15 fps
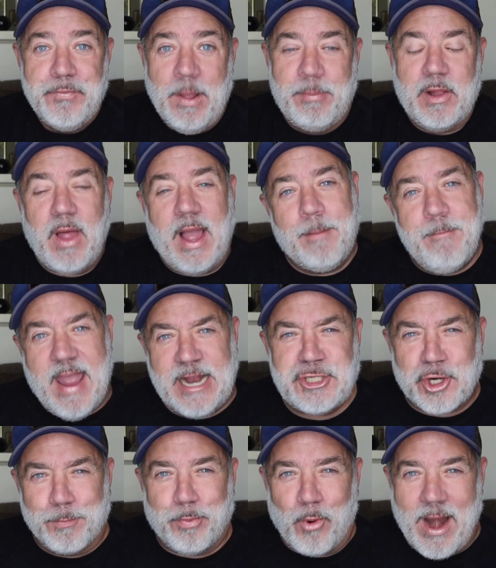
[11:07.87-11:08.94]
But like
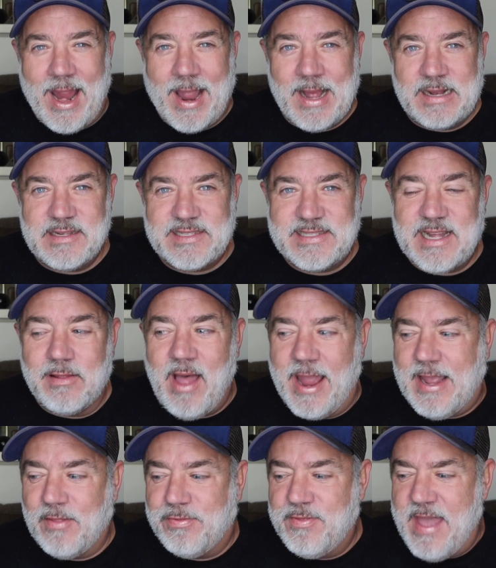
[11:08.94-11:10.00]
major brands,
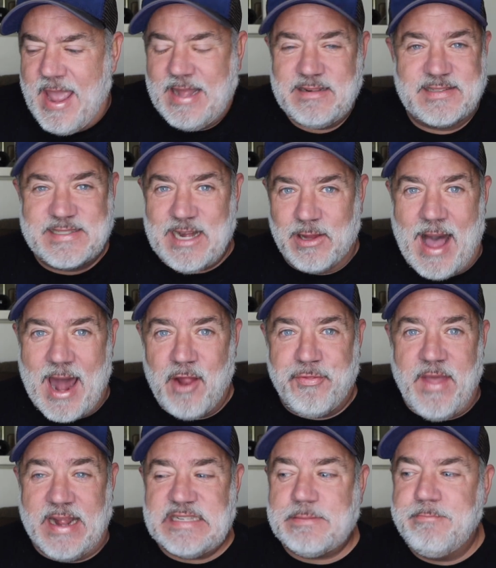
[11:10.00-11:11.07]
like they sell out of
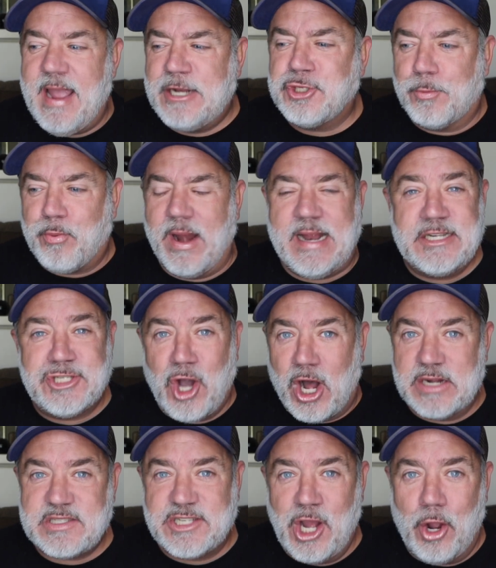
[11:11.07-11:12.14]
things. Major brands
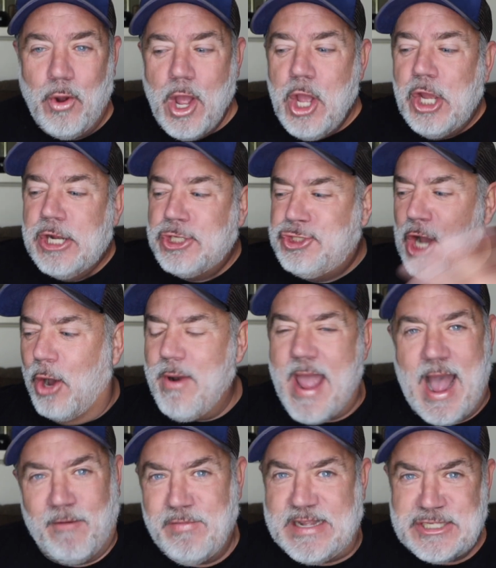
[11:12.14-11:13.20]
also don't
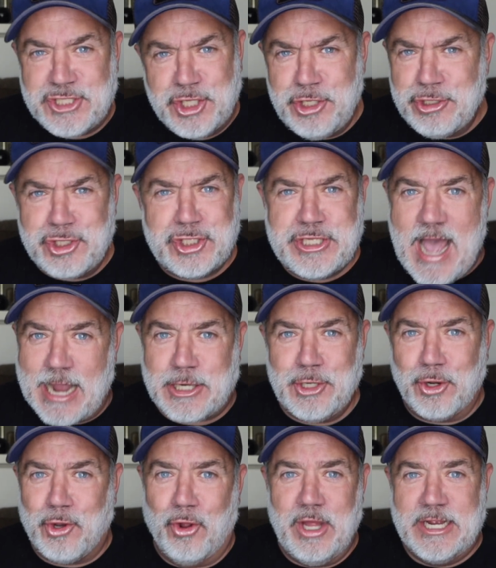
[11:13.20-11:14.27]
have these huge
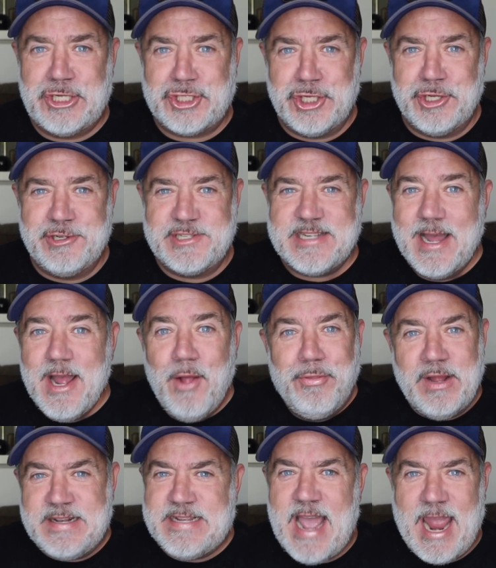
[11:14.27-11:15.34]
technical issues
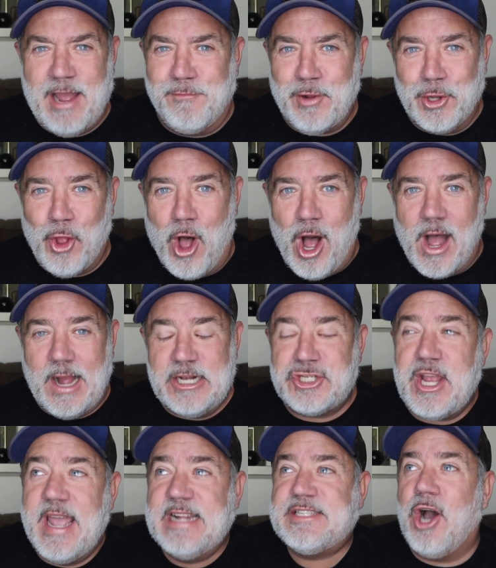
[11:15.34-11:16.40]
the day of a launch.
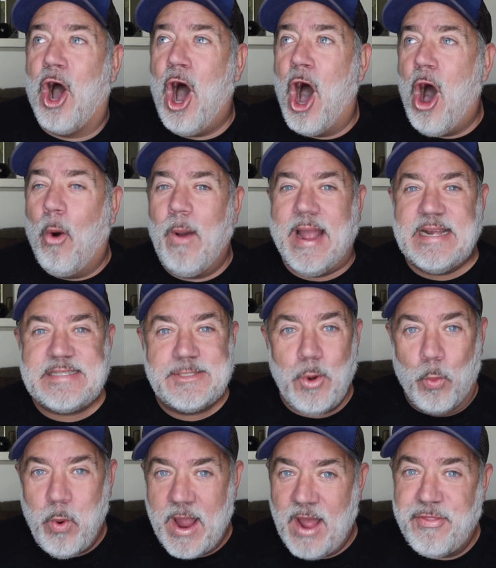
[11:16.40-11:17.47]
It's always
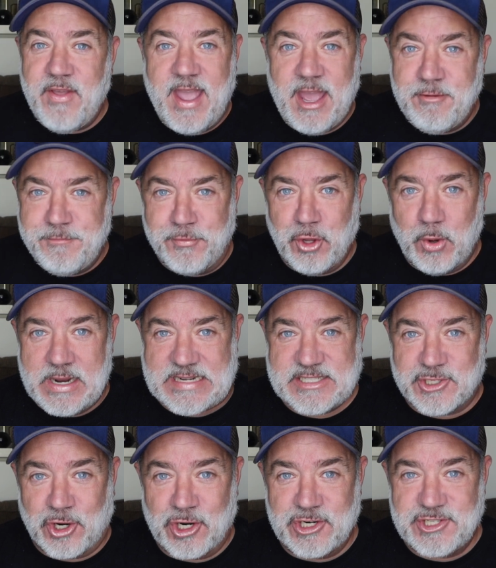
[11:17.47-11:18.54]
with
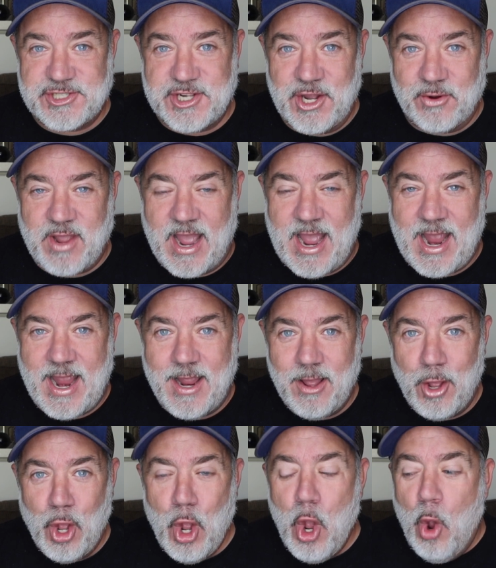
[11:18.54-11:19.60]
influencers, okay?
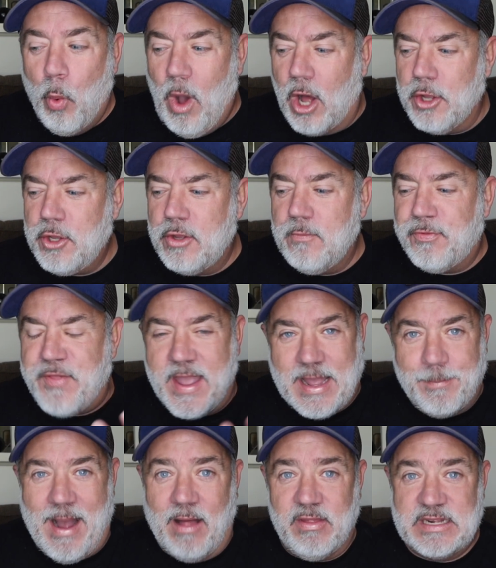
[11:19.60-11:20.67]
Well, think
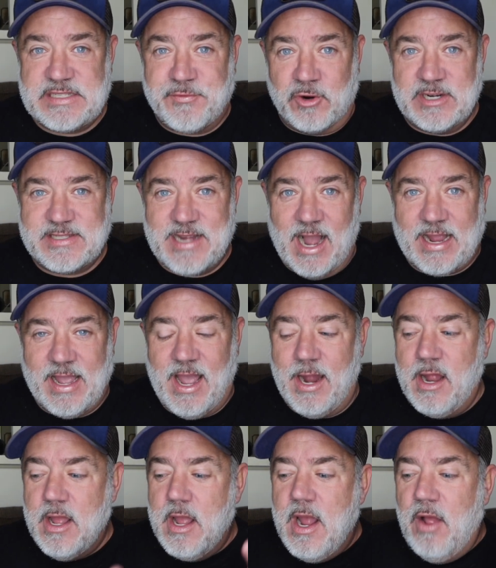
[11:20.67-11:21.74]
about this for a second.
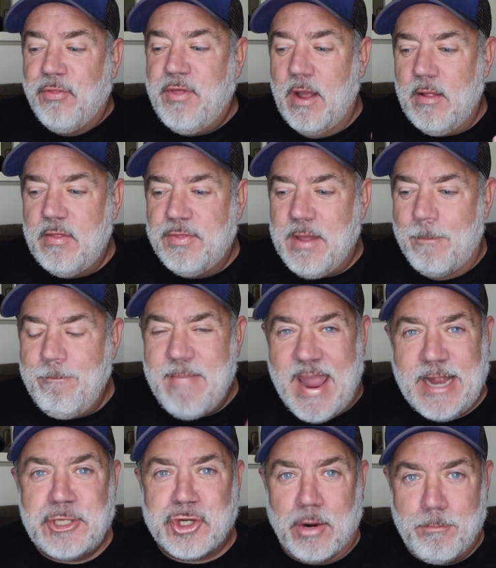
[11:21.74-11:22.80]
The, the
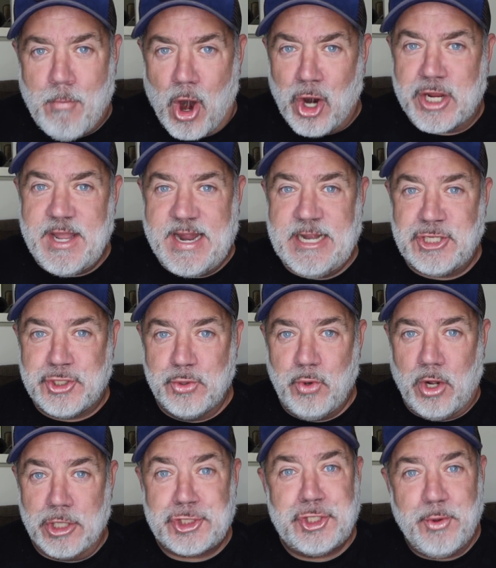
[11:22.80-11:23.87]
major marketing
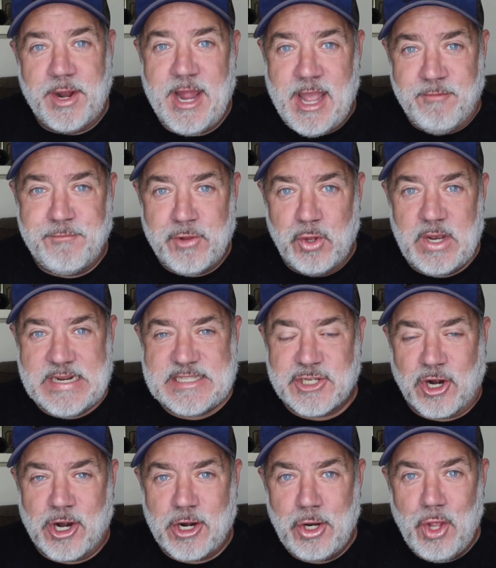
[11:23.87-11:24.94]
tool to an
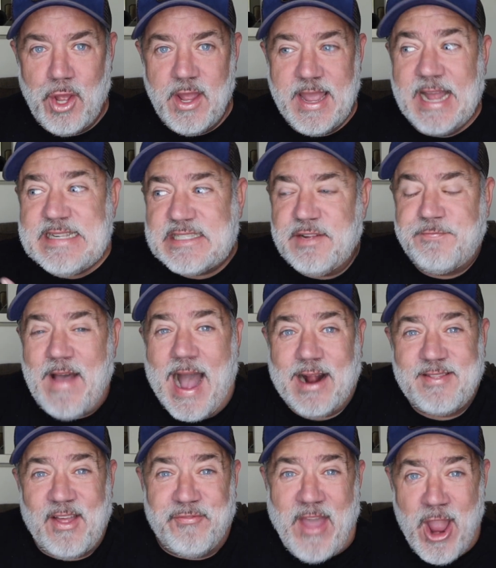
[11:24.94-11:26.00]
influencer is the
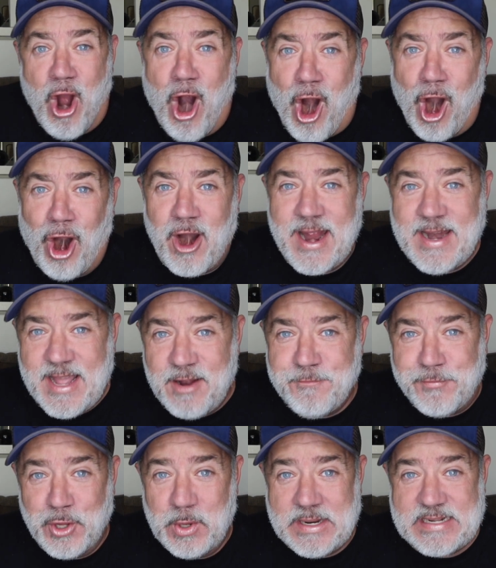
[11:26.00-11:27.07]
fact that they are an
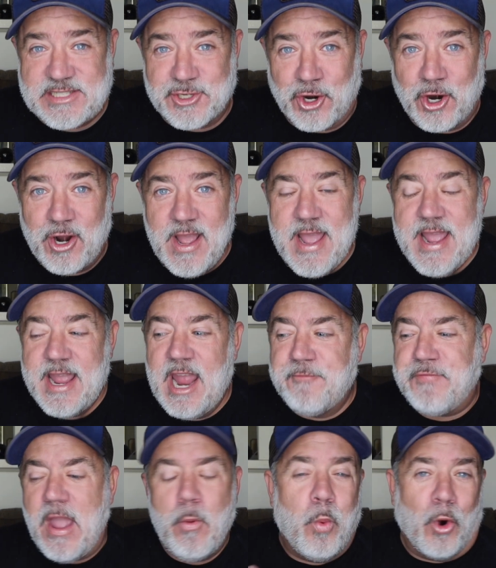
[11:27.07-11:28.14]
influencer.
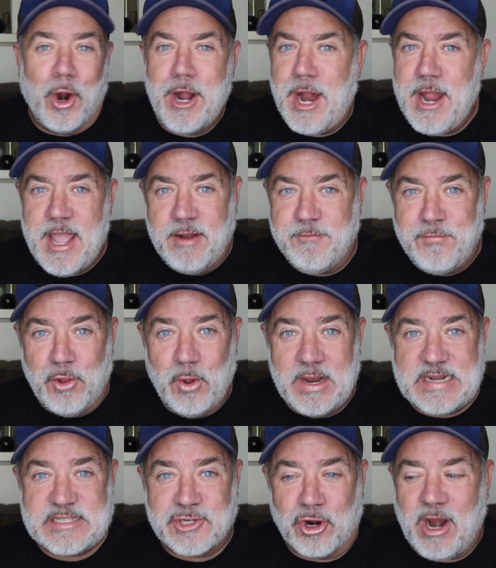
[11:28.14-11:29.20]
If they weren't an
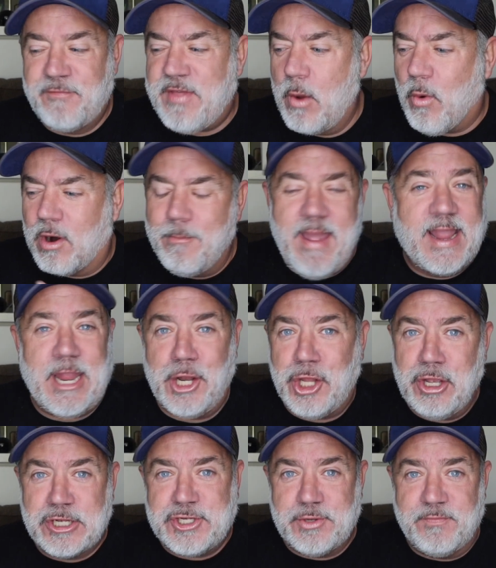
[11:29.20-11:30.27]
influencer, if they weren't making
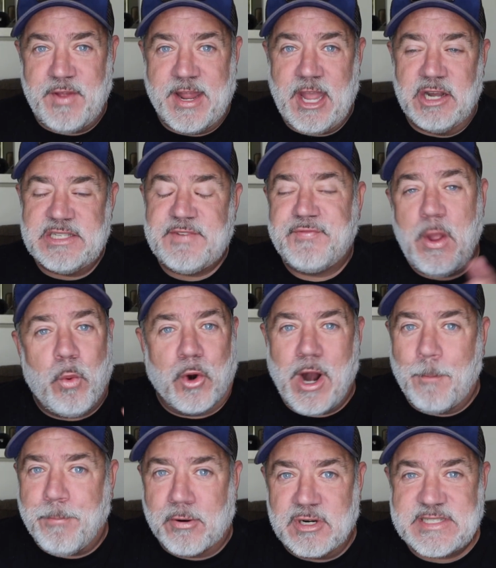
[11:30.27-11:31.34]
YouTube videos, if they weren't
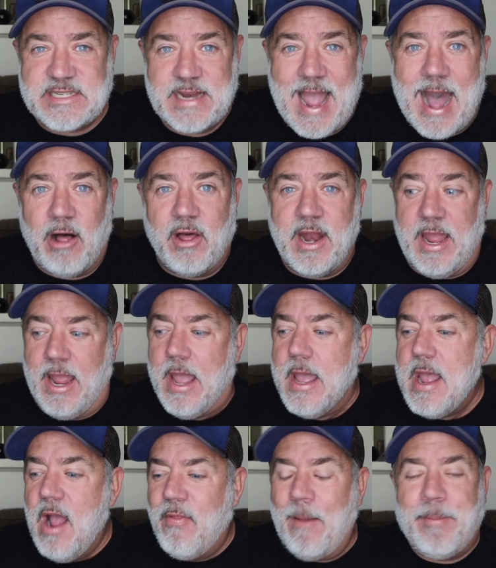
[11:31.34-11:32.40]
a personality
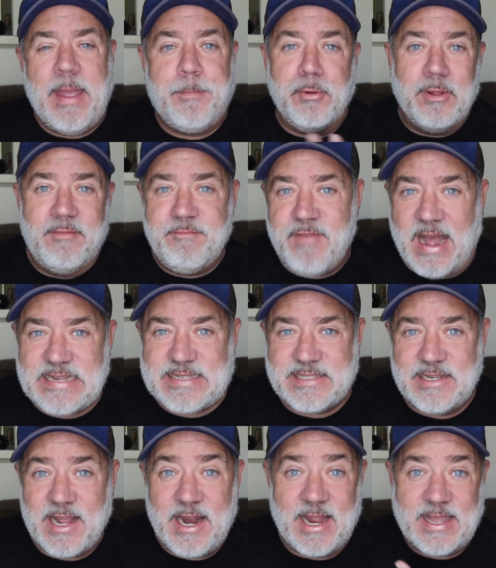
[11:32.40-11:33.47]
that people
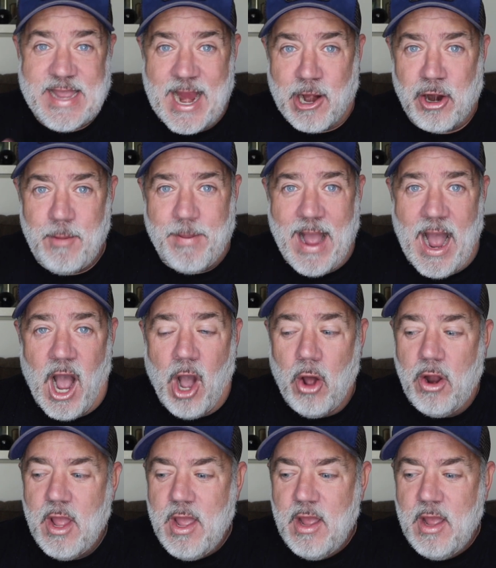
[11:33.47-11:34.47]
invested in and cared about,